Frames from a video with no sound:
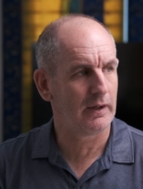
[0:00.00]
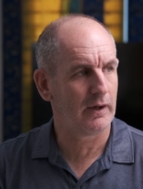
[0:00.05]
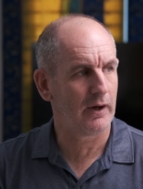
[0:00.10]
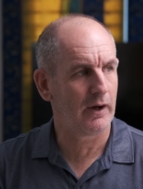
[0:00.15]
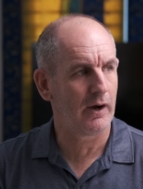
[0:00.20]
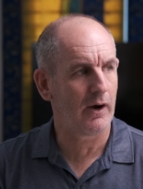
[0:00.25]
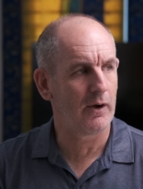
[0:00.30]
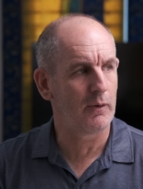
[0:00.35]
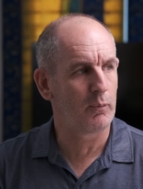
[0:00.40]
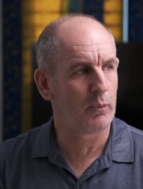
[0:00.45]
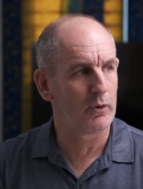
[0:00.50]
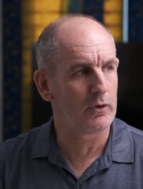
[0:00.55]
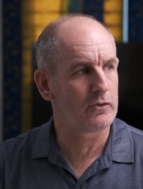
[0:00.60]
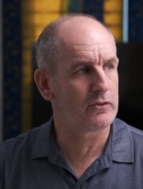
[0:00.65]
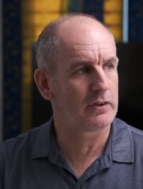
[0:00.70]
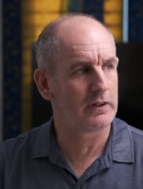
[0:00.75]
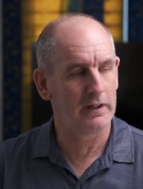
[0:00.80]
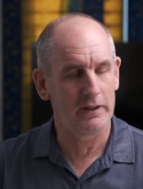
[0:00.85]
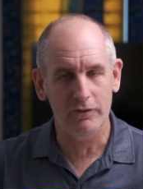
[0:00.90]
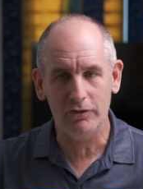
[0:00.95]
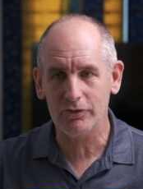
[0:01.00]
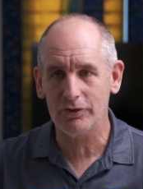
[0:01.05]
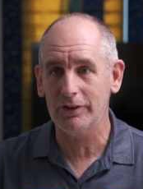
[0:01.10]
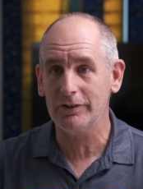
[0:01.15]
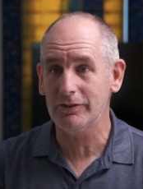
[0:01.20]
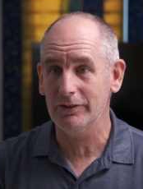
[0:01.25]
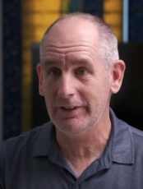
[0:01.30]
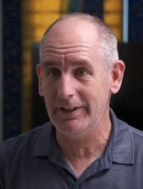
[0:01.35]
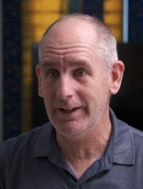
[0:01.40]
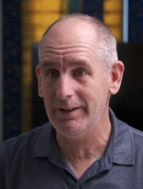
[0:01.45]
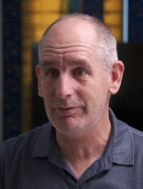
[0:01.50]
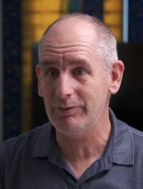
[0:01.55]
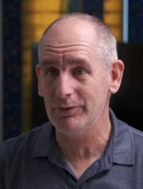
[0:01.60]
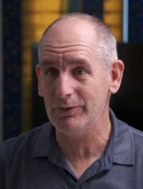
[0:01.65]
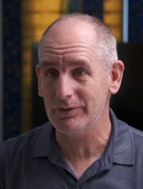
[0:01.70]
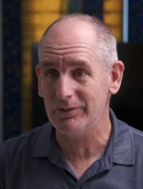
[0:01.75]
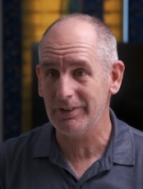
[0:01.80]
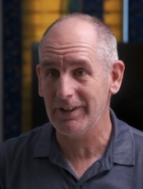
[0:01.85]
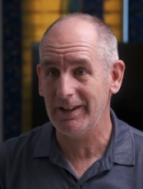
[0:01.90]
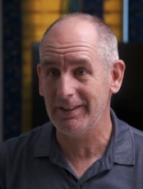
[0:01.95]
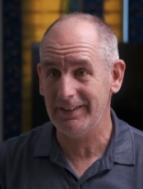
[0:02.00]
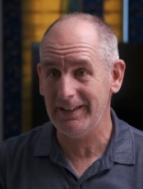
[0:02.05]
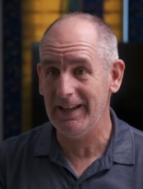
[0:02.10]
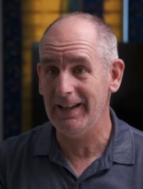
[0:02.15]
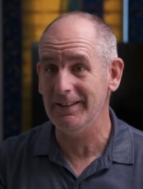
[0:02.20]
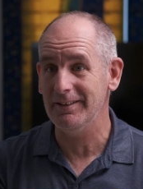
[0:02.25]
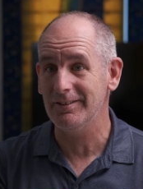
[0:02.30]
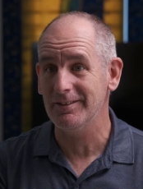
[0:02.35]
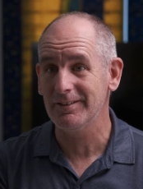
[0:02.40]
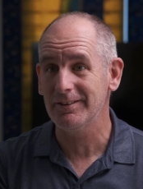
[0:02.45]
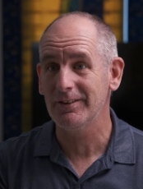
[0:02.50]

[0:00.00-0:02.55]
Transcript: I was an instructor in the Air Force at the end.